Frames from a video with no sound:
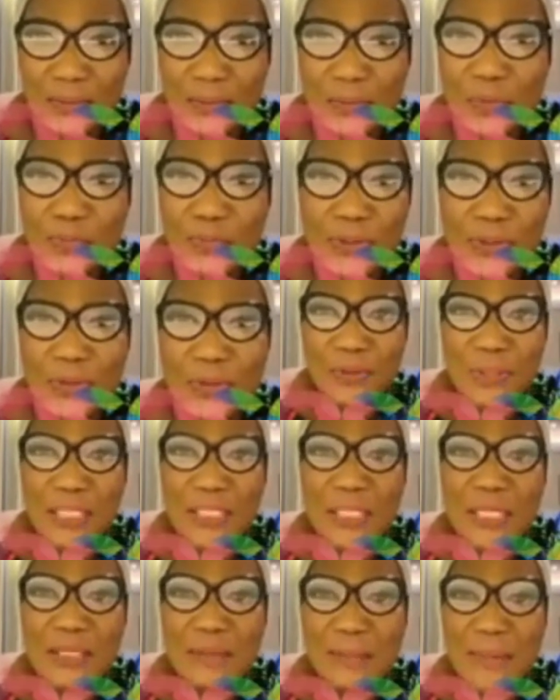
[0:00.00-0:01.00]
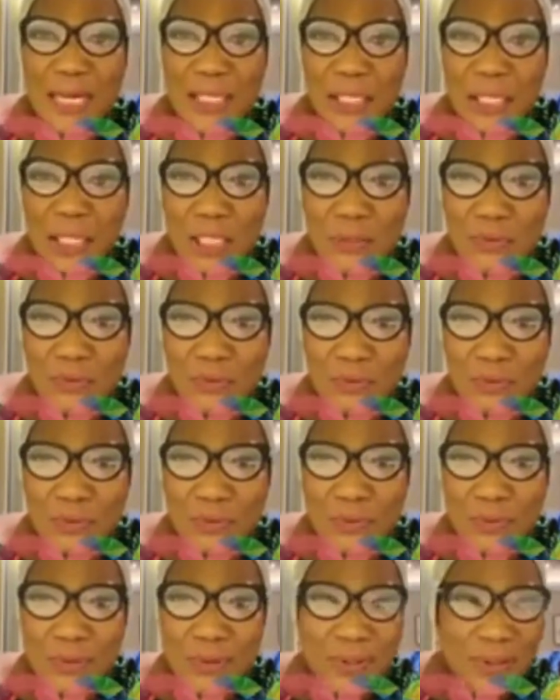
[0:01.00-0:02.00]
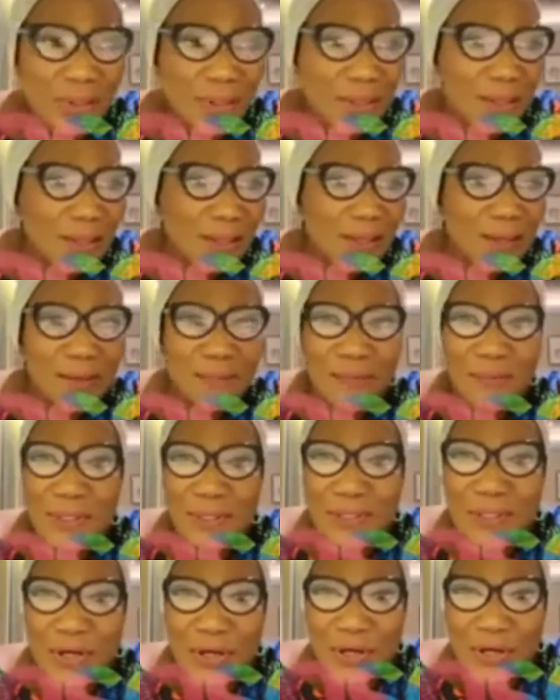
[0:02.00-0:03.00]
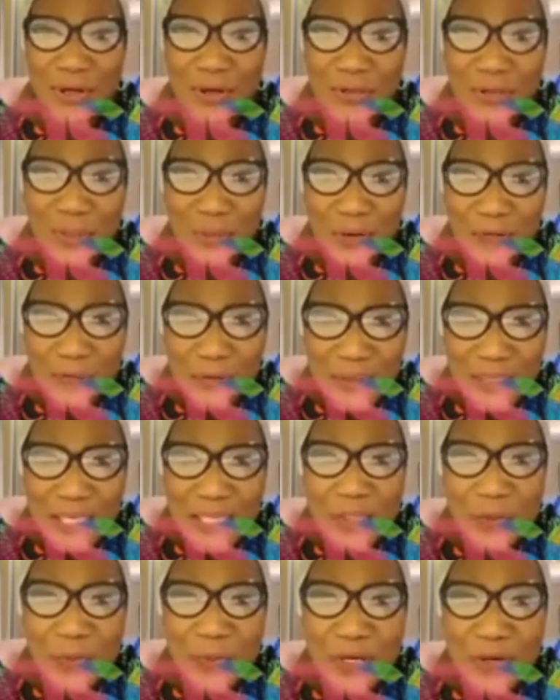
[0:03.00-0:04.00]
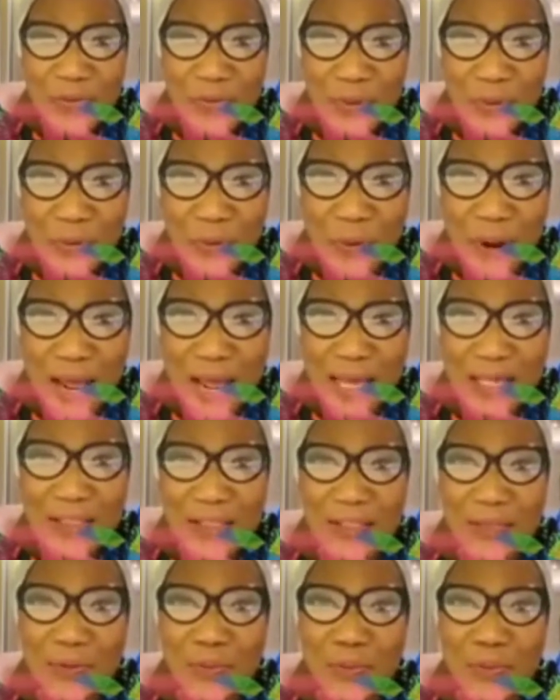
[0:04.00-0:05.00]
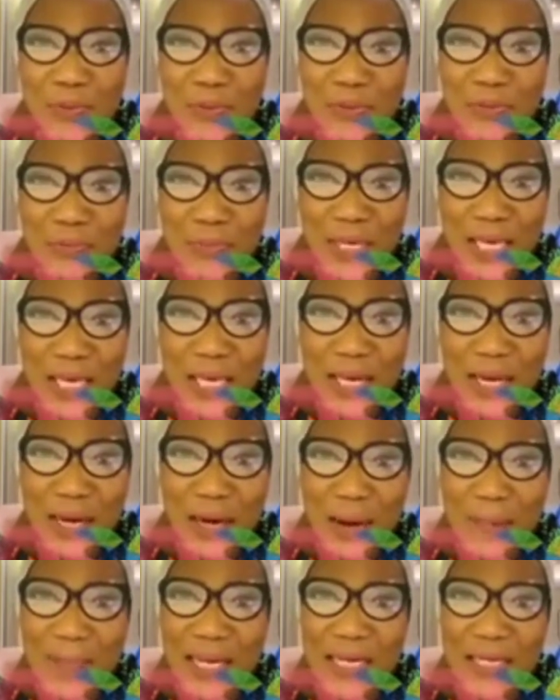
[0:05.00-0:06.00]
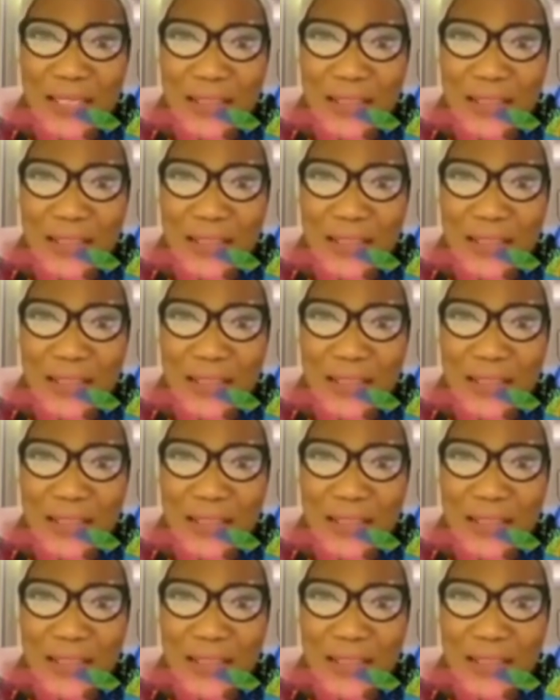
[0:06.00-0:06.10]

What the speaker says: But please don't let any man kill you. What's going on? Some of you sent me a request. You want to make a comment?